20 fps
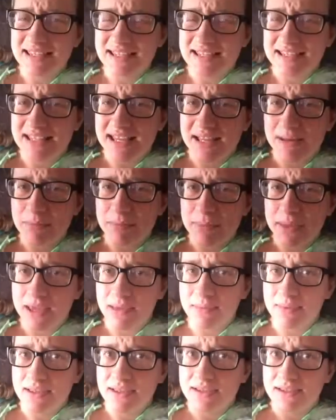They said
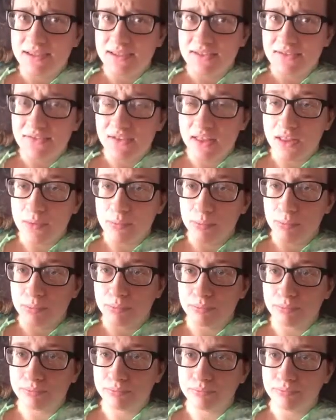babies develop
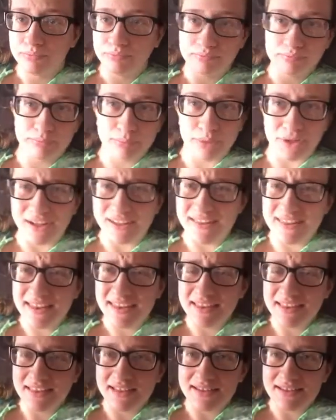
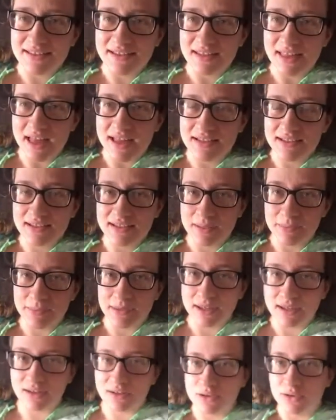breathing. That's the last step
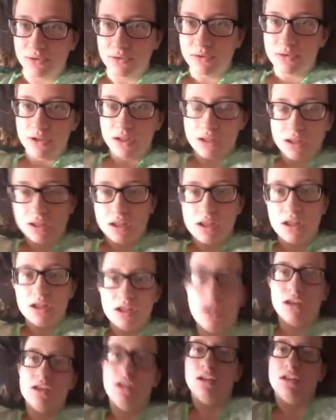they do.
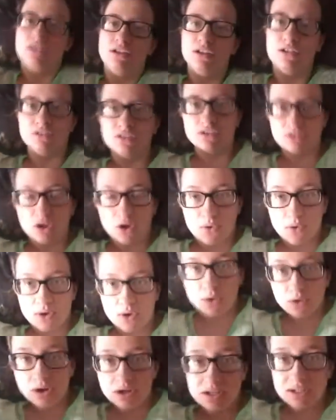So
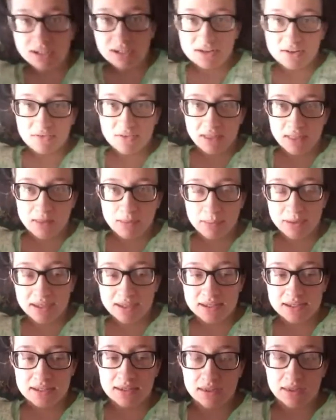in order to develop
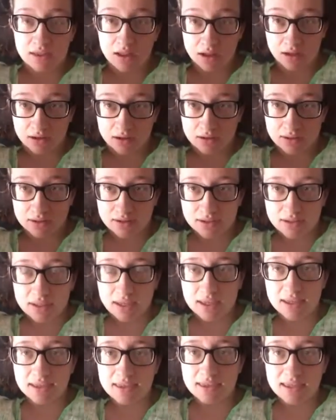his lungs,
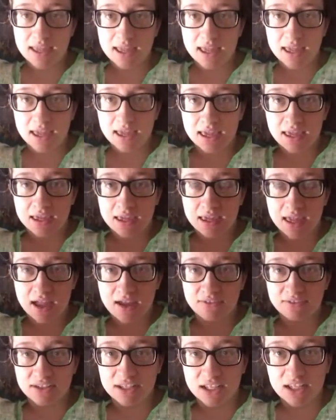they
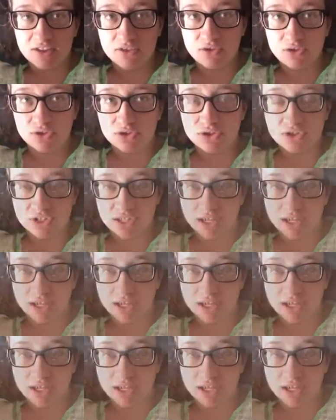have to use